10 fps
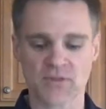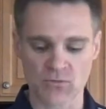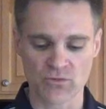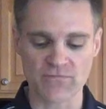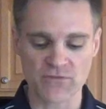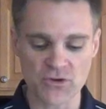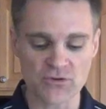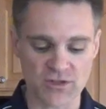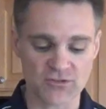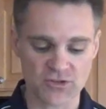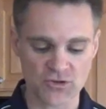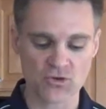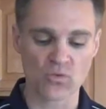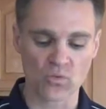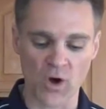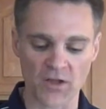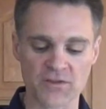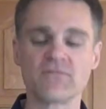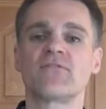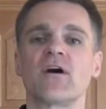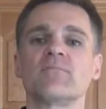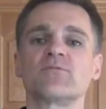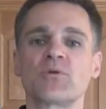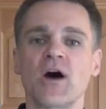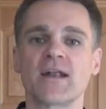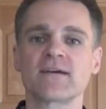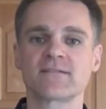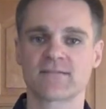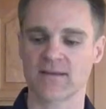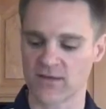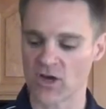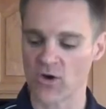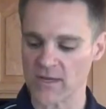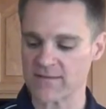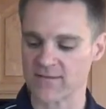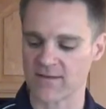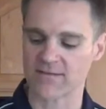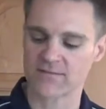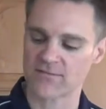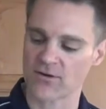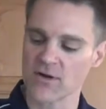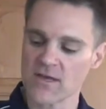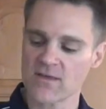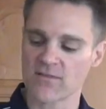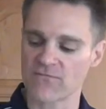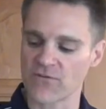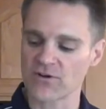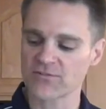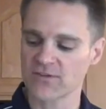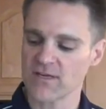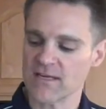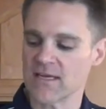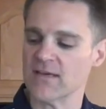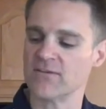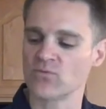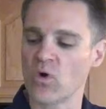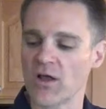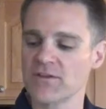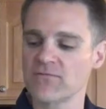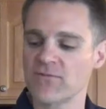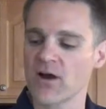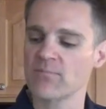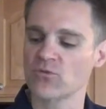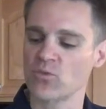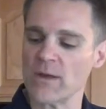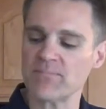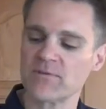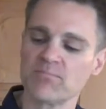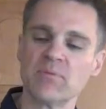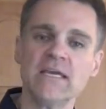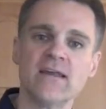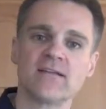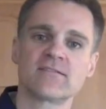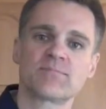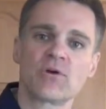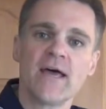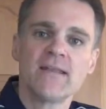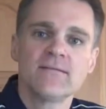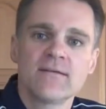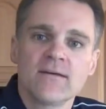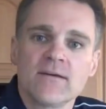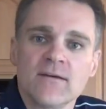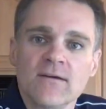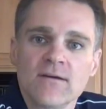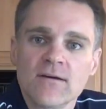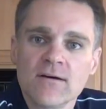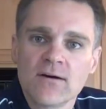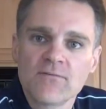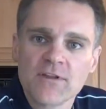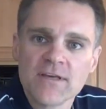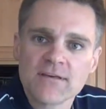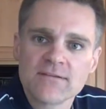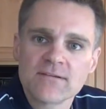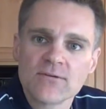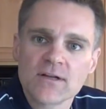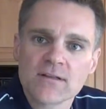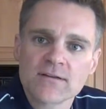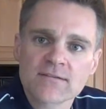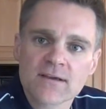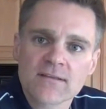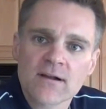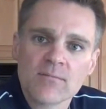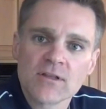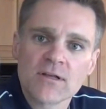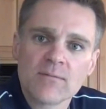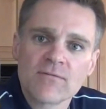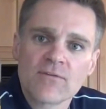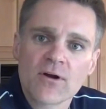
review the 2 Walden Farms products that go into this. So the first is Walden Farms whipped peanut spread. Hopefully you can see what it looks like there. I'm a little bit far